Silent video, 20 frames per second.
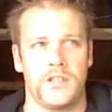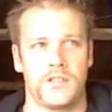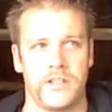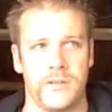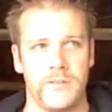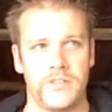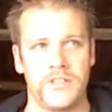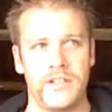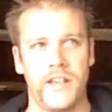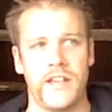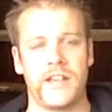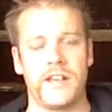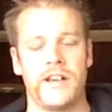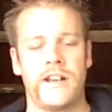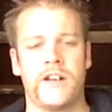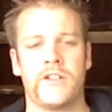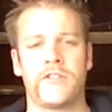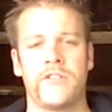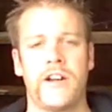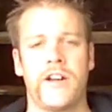So Mosaic and
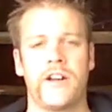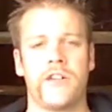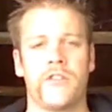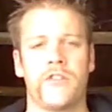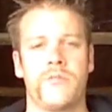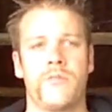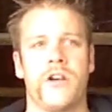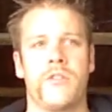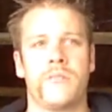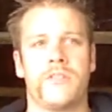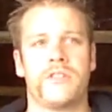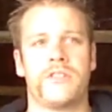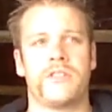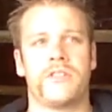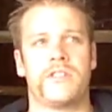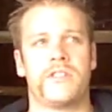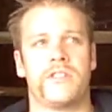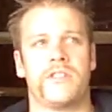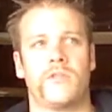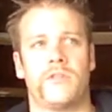Eldorado at the moment
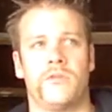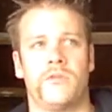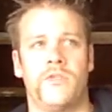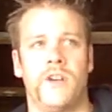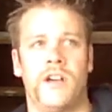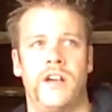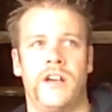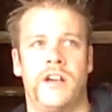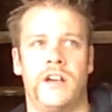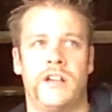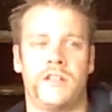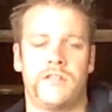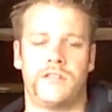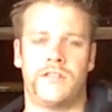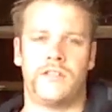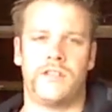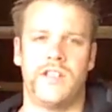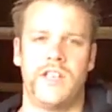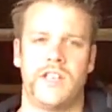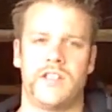to
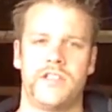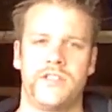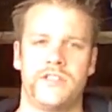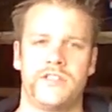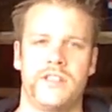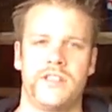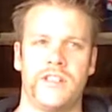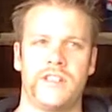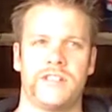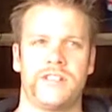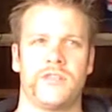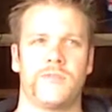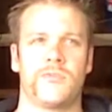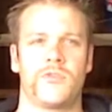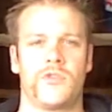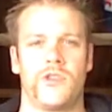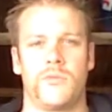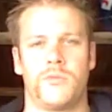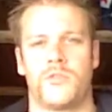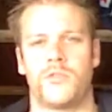yeah, just get some
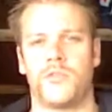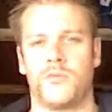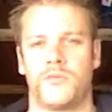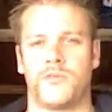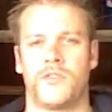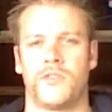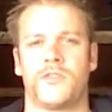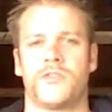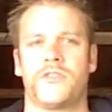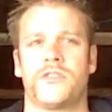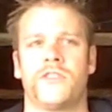tropical fruit.